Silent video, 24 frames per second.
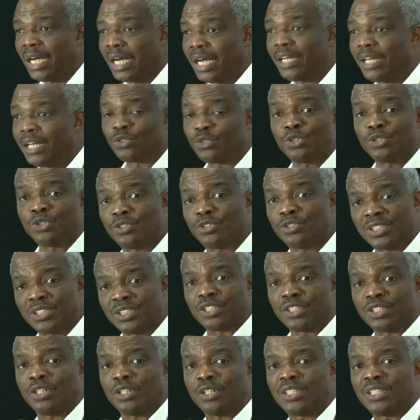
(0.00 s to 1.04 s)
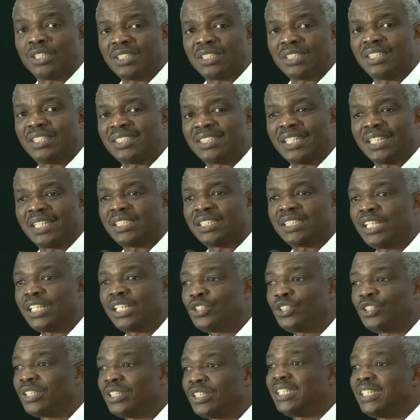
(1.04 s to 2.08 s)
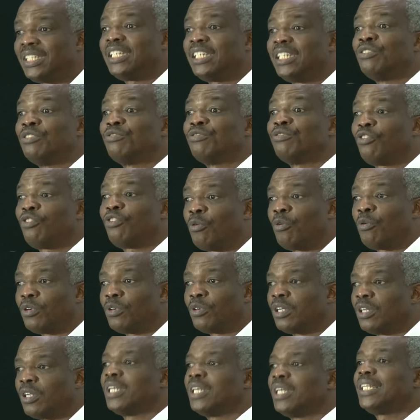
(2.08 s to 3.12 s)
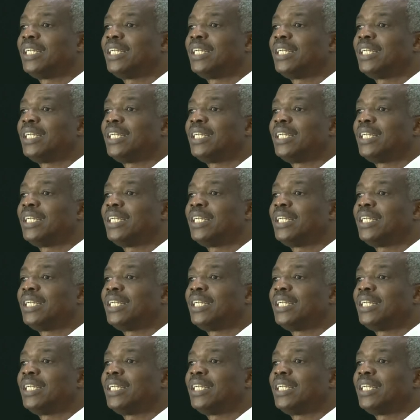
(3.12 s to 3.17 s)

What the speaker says: Our social security is essentially informal.